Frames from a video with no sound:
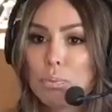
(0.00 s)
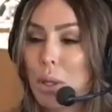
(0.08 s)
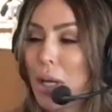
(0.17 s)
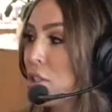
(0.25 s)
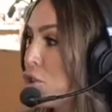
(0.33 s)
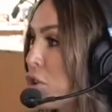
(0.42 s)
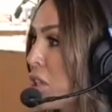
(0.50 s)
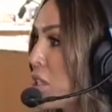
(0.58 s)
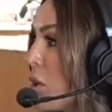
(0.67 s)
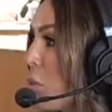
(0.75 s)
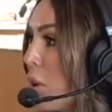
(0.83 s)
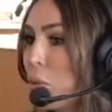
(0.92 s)
pleasantries,
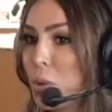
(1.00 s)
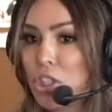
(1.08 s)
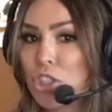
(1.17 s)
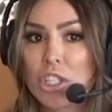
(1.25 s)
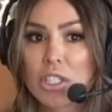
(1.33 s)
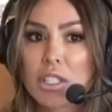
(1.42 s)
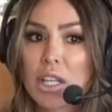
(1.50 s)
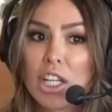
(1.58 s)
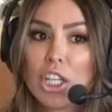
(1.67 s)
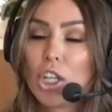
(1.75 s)
no well wishes.